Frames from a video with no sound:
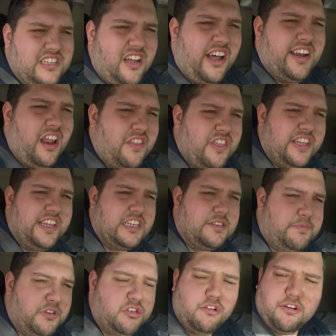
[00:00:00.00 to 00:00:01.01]
I don't think it's
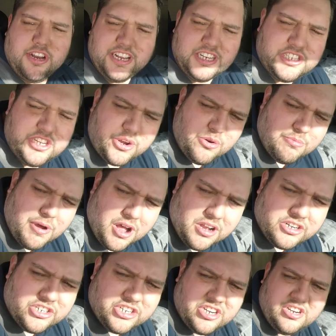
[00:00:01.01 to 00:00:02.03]
protruding too
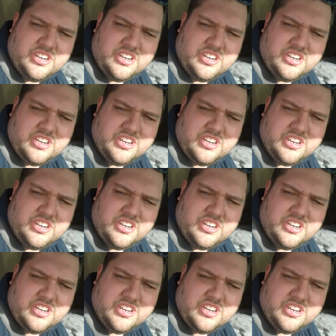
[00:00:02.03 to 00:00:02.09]
much.